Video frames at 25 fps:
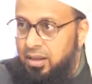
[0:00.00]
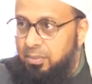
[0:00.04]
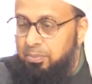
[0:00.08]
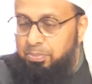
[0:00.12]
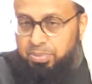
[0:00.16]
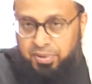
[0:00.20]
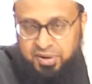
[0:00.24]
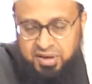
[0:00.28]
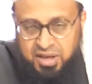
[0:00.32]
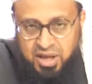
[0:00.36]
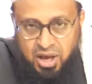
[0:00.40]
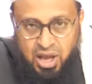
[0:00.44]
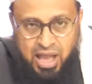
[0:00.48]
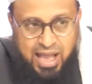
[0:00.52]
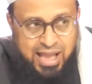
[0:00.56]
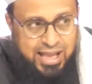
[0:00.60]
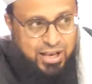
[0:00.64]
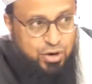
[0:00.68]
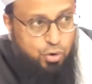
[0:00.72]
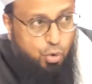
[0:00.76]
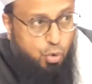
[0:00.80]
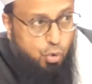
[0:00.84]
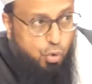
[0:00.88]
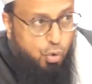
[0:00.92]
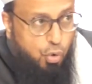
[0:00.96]
But
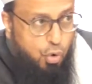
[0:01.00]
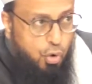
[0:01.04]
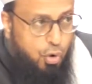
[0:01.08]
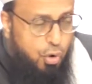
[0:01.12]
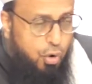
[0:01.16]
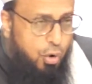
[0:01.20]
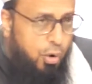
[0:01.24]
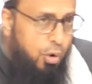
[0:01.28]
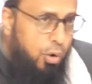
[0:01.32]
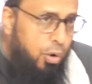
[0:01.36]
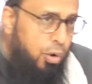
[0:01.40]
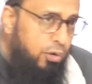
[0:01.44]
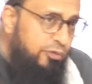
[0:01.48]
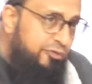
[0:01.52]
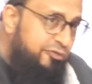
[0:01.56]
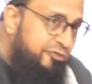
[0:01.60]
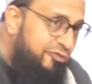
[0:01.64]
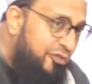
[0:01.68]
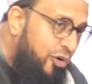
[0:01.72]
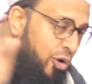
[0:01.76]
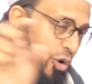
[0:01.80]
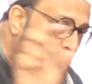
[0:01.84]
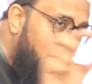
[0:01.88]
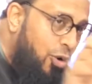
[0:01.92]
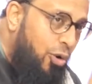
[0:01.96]
in all
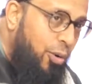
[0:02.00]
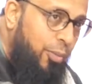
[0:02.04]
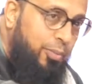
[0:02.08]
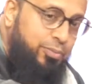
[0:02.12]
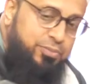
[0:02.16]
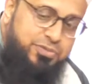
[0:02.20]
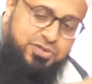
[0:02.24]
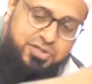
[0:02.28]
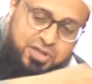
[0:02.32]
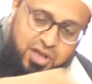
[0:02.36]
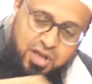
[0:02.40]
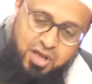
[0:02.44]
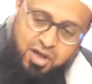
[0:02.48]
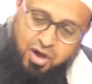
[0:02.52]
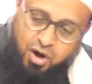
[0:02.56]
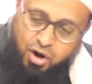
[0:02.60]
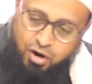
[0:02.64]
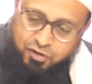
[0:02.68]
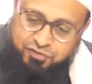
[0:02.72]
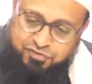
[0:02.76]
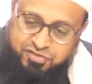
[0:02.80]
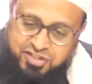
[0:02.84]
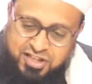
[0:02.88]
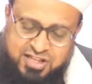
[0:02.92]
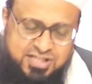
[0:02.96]
forms
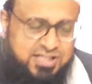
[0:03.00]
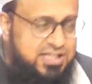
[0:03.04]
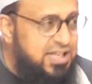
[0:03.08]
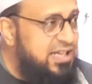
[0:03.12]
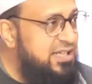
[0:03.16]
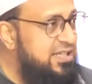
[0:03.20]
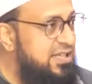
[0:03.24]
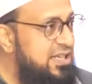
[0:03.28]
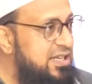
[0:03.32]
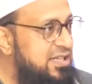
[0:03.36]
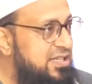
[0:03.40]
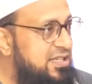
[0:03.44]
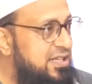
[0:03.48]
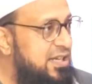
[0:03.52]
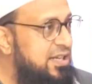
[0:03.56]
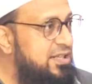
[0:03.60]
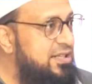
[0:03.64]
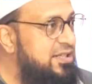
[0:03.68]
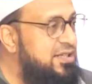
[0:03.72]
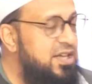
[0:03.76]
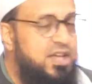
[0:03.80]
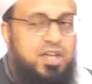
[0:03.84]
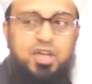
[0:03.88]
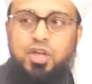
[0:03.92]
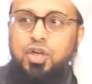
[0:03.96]
of this
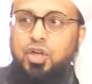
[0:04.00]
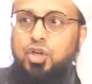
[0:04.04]
existence,